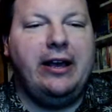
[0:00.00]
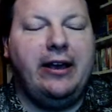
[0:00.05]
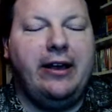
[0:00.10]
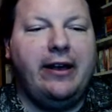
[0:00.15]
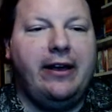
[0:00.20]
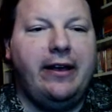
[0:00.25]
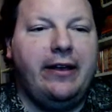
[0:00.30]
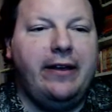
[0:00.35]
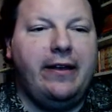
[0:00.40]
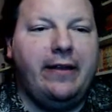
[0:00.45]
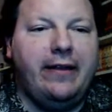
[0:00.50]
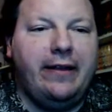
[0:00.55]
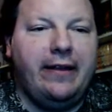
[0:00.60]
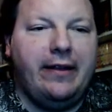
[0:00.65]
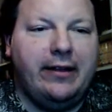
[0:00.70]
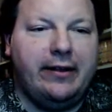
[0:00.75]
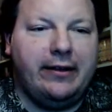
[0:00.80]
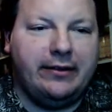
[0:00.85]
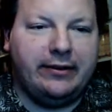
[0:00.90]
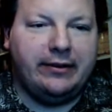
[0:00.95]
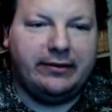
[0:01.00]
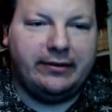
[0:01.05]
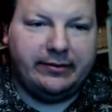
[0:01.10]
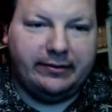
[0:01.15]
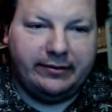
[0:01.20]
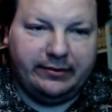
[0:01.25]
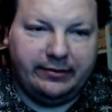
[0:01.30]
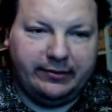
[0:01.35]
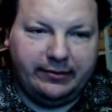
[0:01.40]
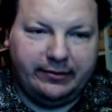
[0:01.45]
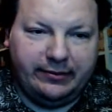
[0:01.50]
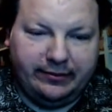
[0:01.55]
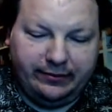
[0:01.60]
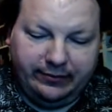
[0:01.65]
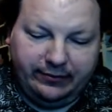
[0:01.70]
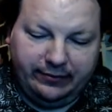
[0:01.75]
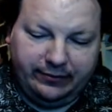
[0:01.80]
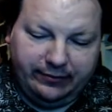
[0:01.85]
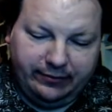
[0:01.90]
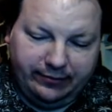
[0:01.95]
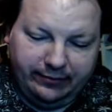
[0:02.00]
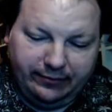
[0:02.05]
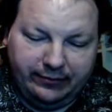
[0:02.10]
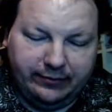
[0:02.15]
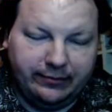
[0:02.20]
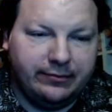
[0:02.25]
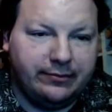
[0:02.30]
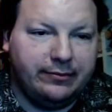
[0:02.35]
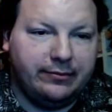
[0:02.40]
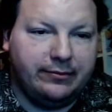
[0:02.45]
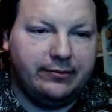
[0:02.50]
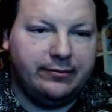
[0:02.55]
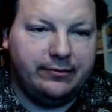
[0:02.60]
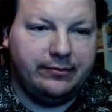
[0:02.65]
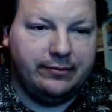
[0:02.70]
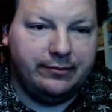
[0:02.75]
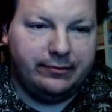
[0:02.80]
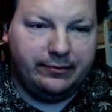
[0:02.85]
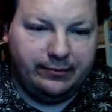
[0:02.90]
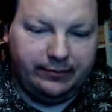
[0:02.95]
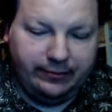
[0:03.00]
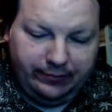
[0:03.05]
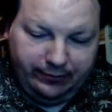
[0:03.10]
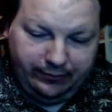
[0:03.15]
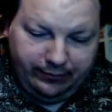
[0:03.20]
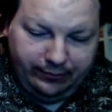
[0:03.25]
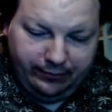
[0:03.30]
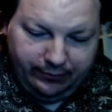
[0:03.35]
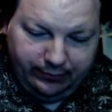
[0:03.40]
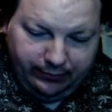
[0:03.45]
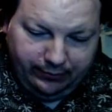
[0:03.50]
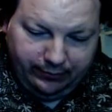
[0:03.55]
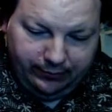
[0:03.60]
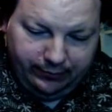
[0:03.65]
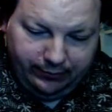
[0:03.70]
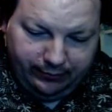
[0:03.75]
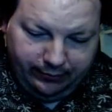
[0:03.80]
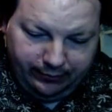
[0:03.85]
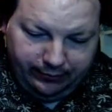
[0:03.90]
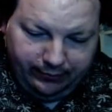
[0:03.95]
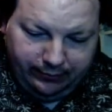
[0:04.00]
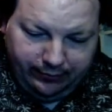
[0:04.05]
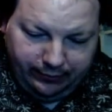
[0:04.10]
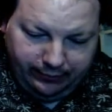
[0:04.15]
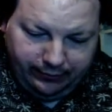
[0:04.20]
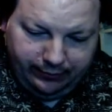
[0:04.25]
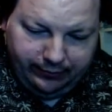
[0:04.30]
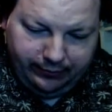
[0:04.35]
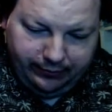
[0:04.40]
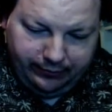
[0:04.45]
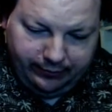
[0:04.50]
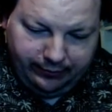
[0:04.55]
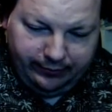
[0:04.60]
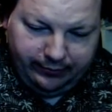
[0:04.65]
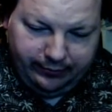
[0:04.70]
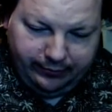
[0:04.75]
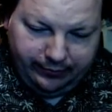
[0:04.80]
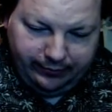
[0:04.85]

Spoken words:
The person shown says nothing.